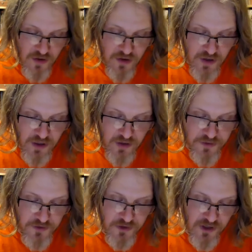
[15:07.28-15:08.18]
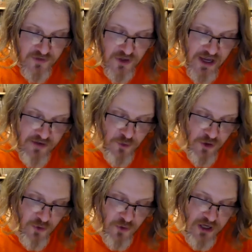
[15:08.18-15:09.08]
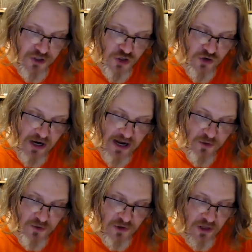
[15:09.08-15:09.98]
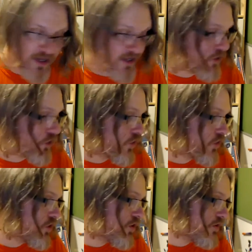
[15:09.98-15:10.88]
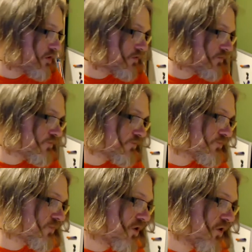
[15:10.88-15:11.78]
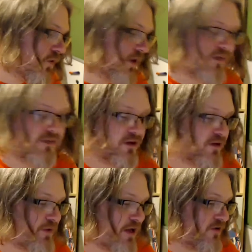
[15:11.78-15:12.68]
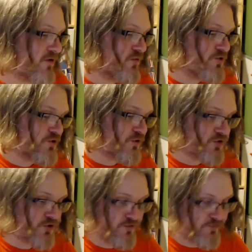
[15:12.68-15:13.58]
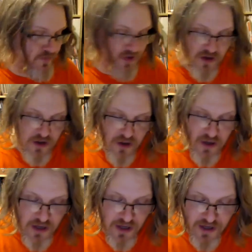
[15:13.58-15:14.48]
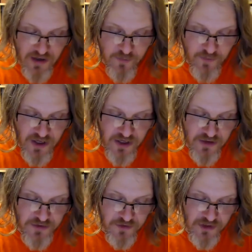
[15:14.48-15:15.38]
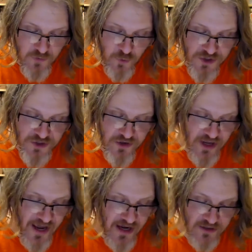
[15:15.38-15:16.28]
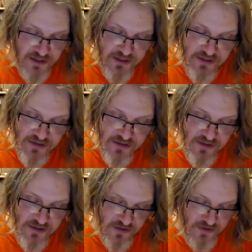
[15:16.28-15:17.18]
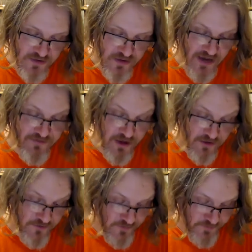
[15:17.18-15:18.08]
a third level half-orc ranger outlander. Oh, and the paladin was soldier. A third level wizard acolyte, half-elf.